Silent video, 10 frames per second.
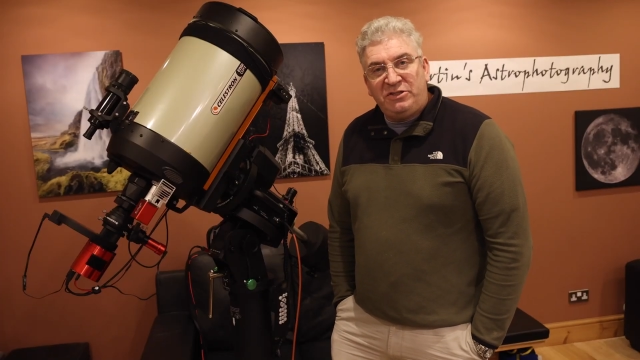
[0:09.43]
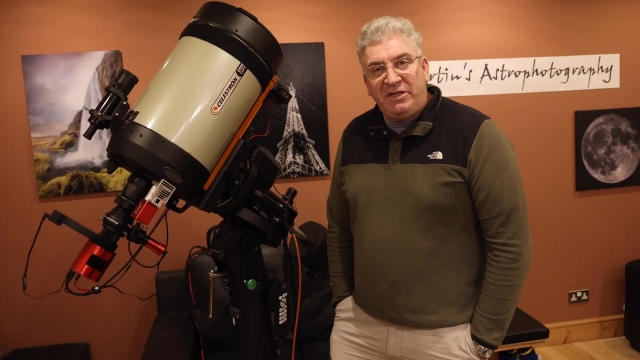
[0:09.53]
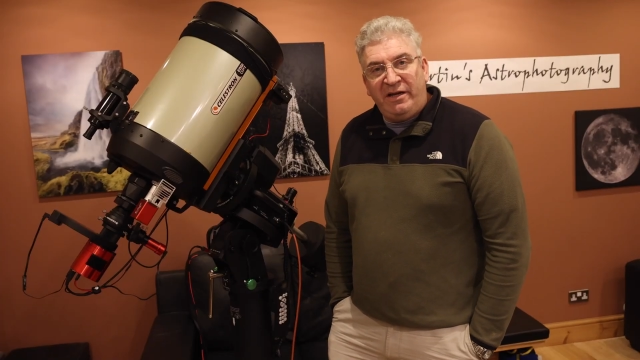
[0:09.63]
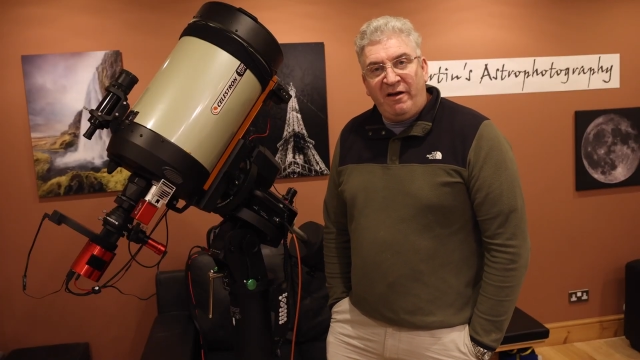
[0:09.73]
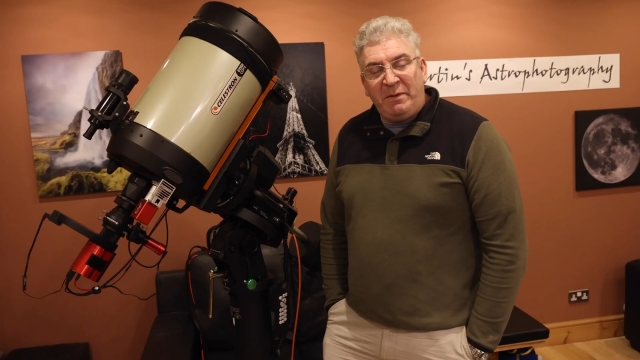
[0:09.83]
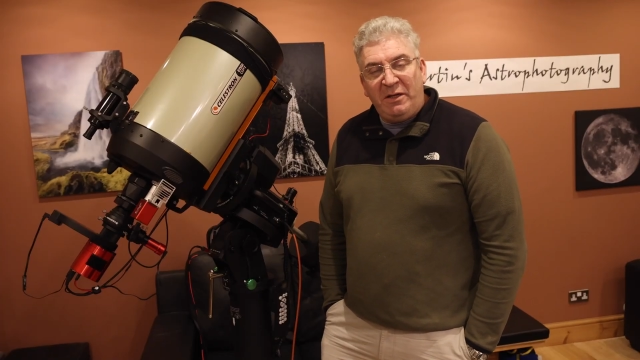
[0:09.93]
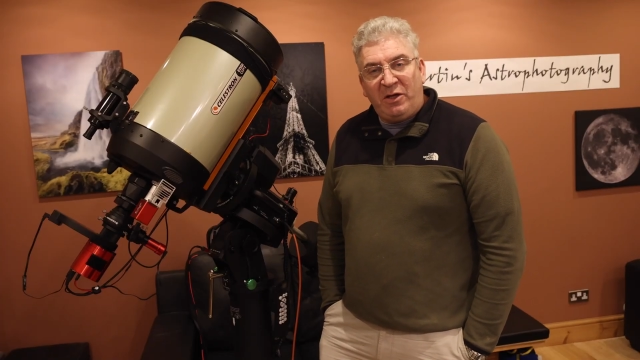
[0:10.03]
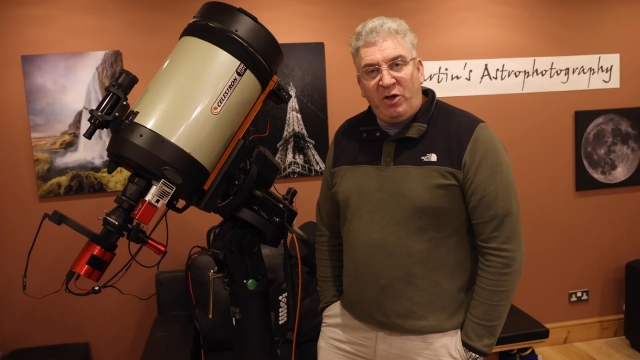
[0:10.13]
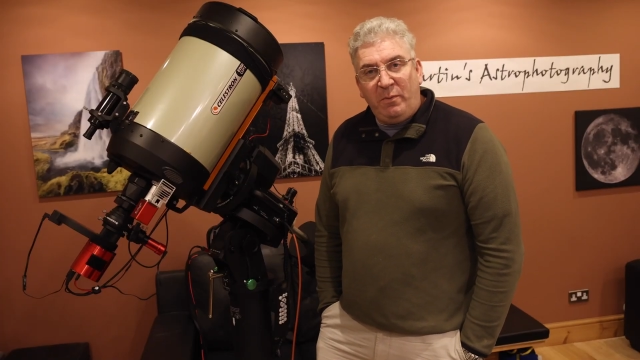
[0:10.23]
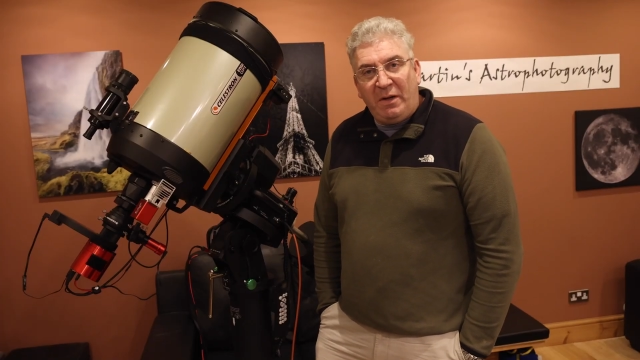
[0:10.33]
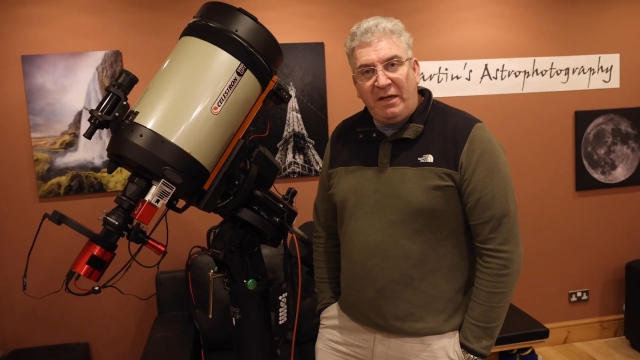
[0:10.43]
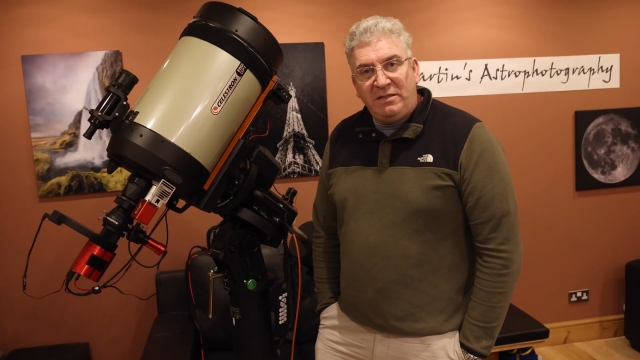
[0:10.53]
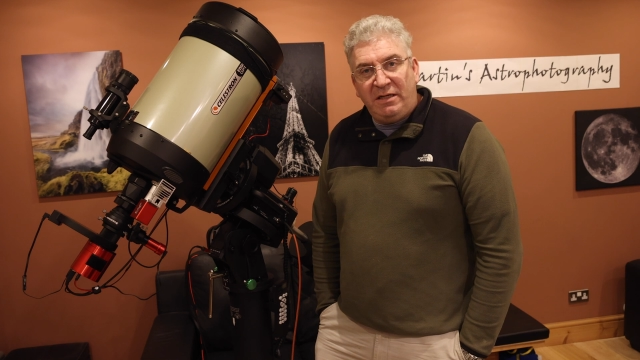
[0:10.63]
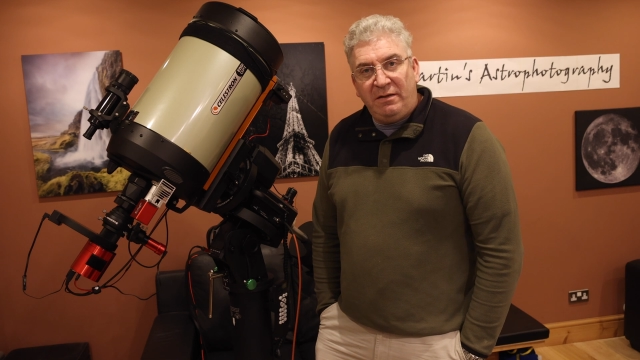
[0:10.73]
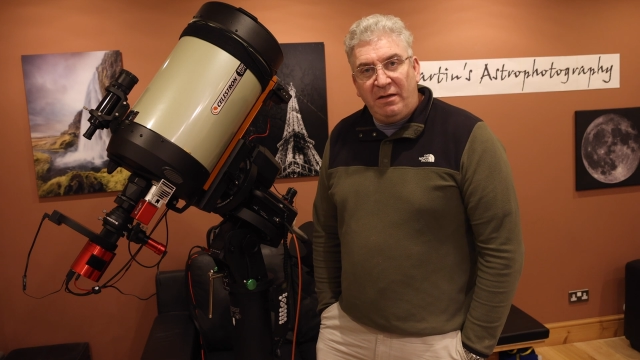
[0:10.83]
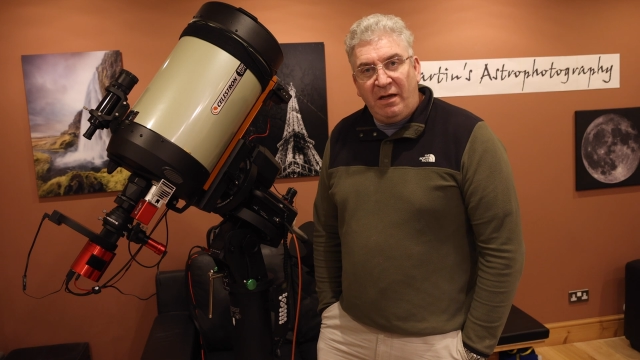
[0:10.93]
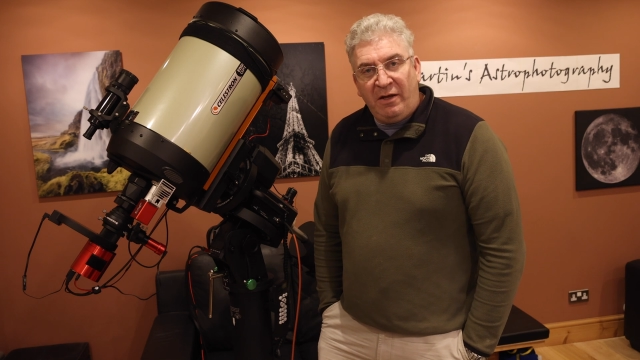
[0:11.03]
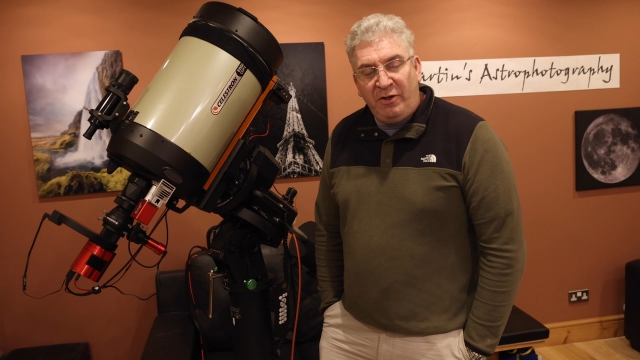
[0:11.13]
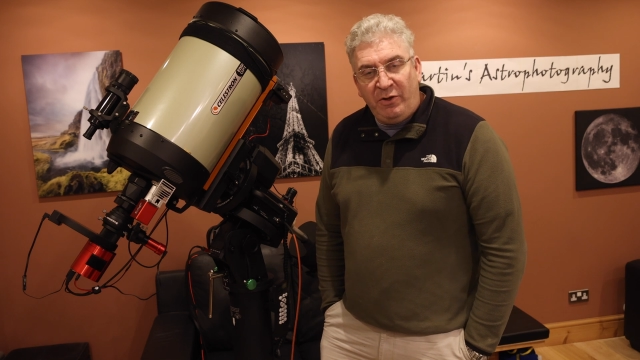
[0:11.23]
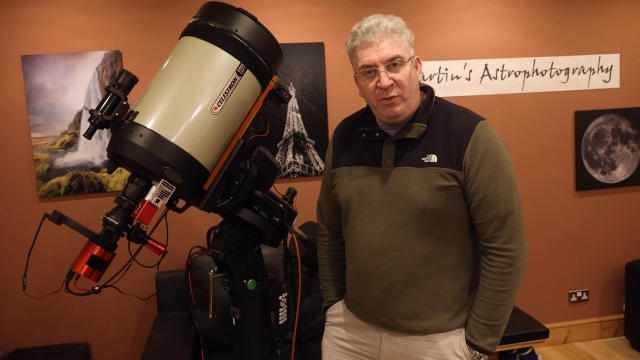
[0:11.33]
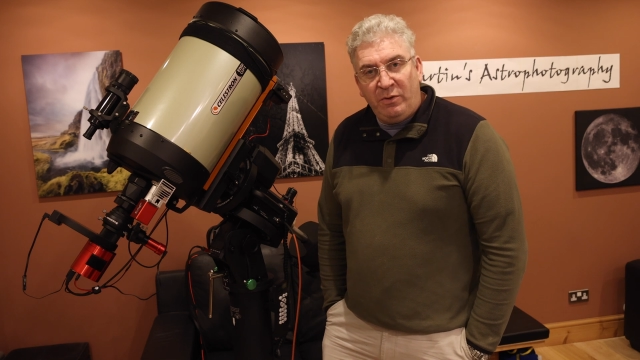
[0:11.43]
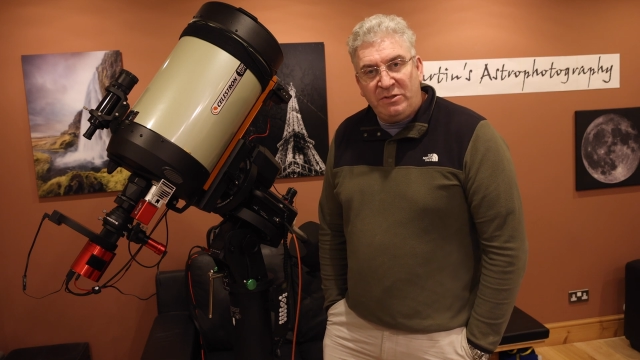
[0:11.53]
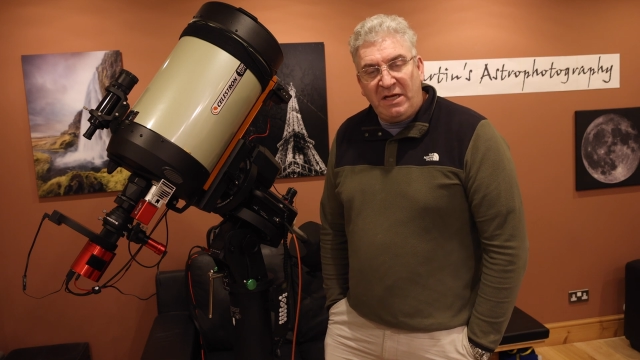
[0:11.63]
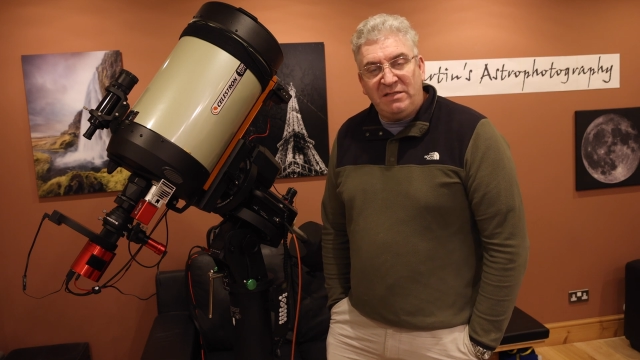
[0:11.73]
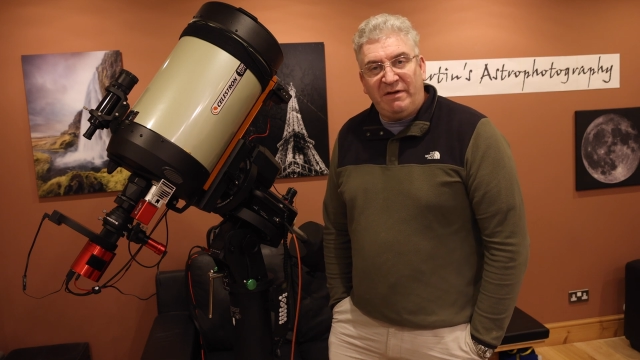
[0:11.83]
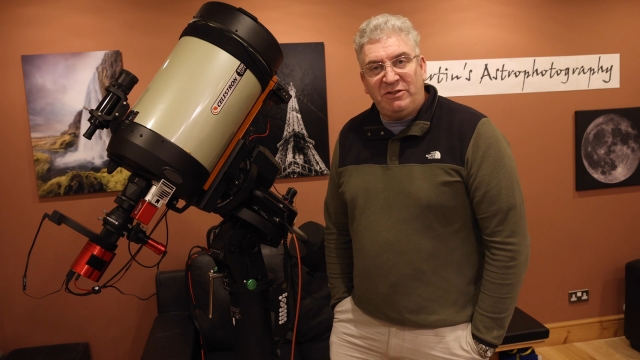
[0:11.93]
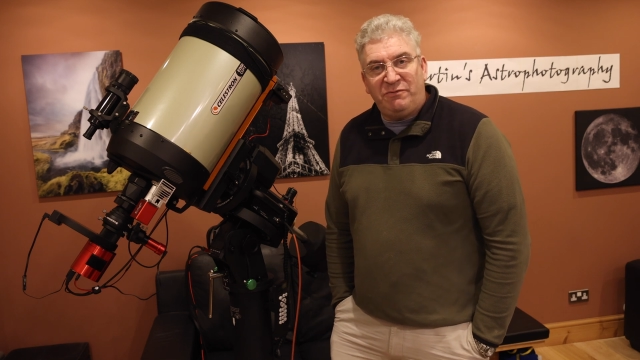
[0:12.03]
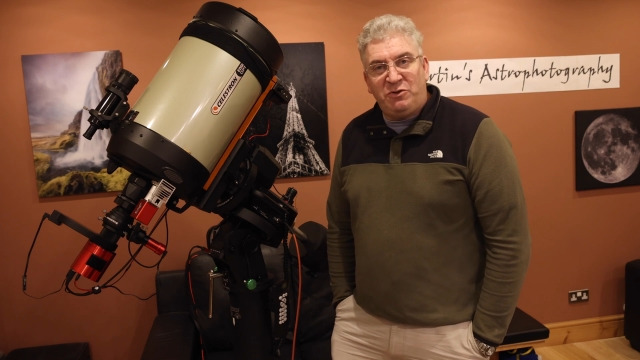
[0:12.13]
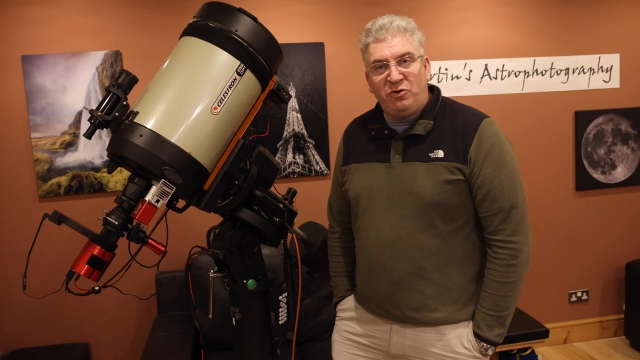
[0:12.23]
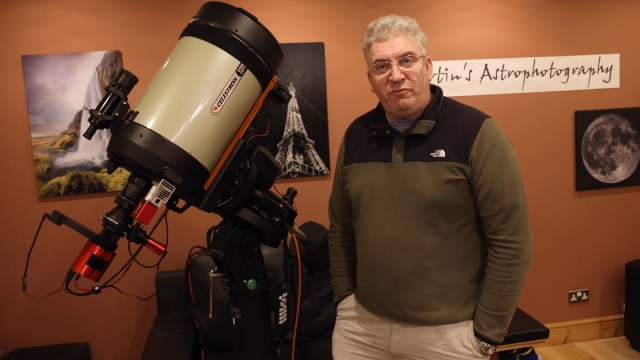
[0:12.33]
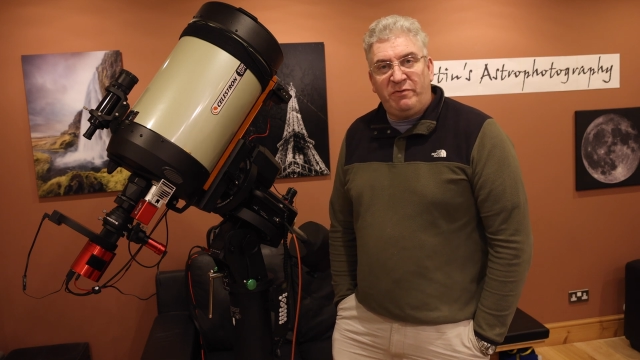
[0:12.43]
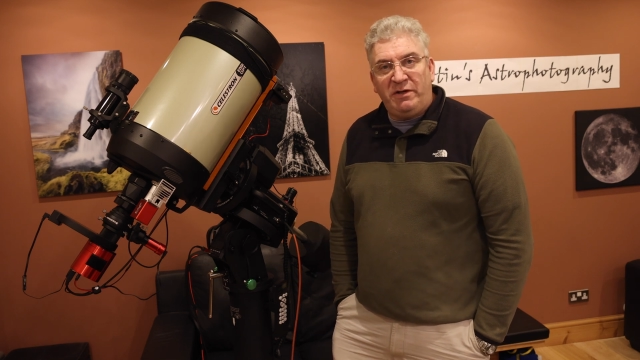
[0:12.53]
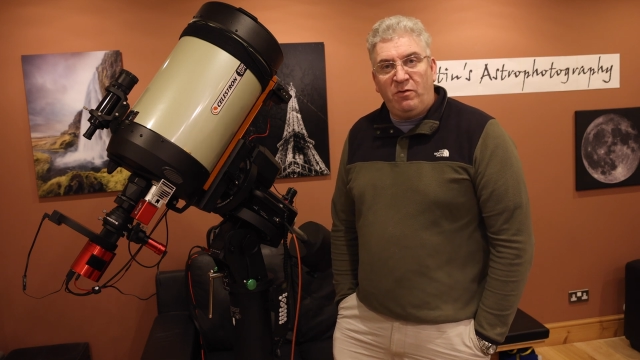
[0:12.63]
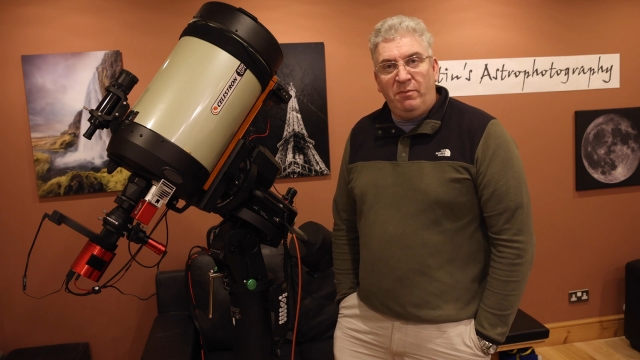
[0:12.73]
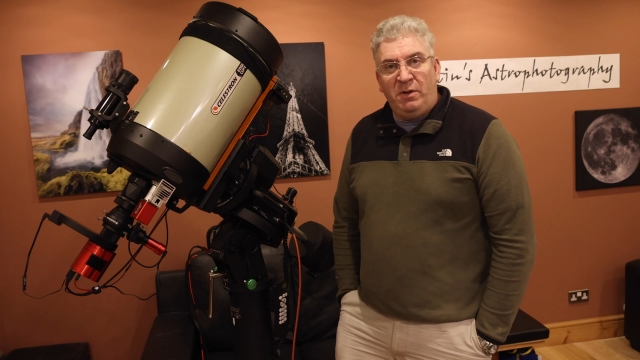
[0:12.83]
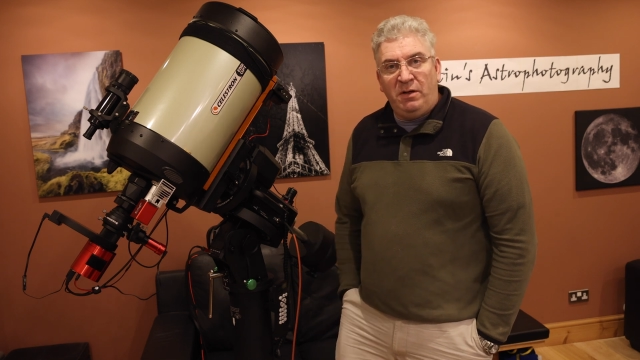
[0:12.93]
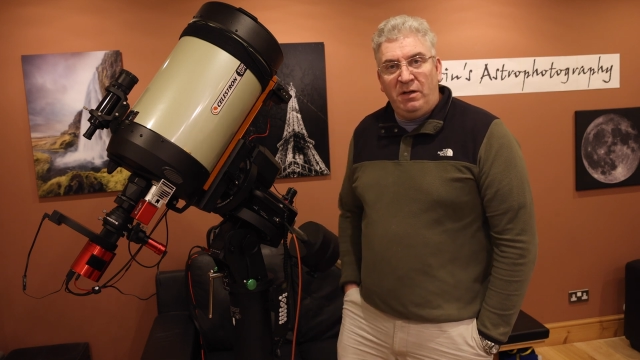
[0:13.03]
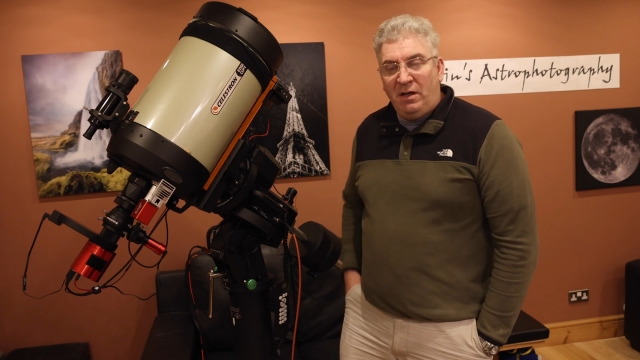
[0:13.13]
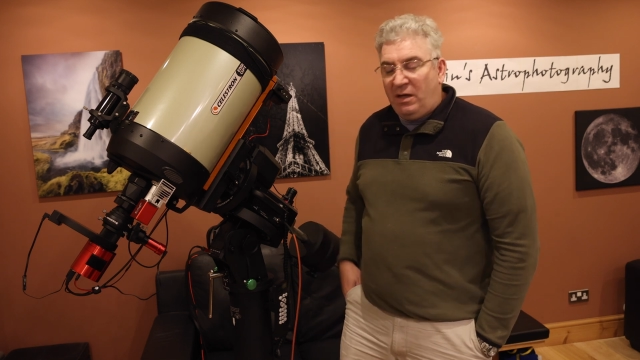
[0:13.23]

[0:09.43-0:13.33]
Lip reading: year, I've been accumulating a new set of astrophotography equipment.